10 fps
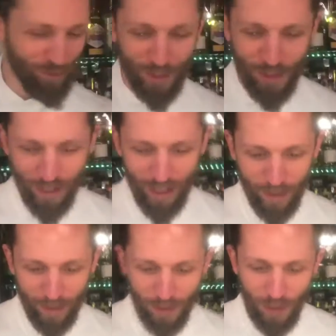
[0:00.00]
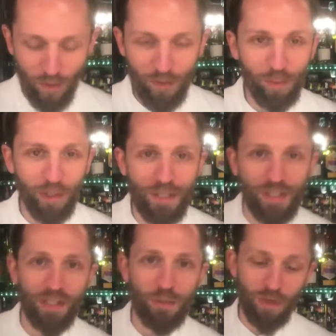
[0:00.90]
been featured on menus all over the
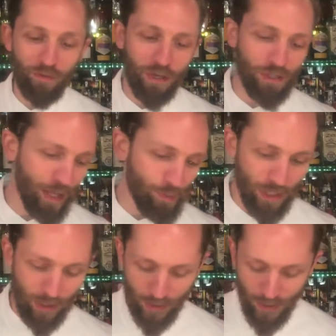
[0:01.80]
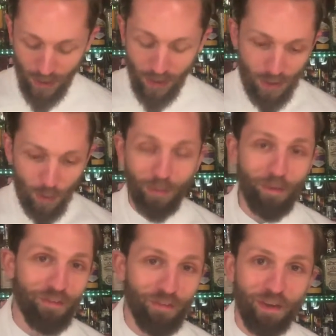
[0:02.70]
place, and it's one of our top sellers. It's one of
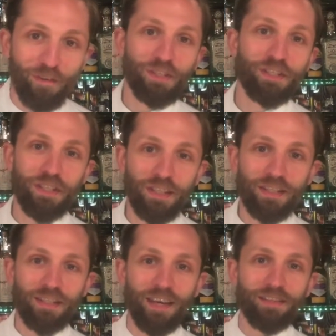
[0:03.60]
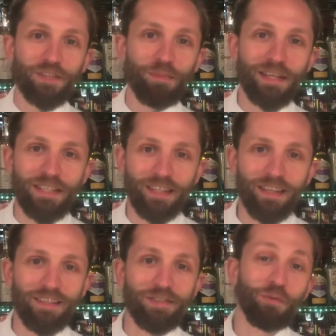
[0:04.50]
my favorites. It's got a little spicy
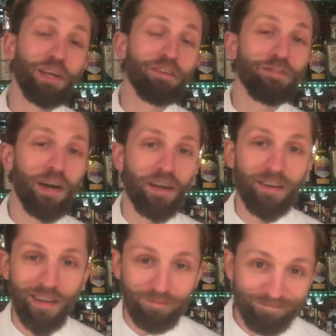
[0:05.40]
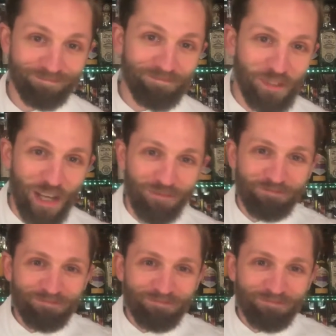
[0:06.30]
kick. It's the Ready Fire Aim. So.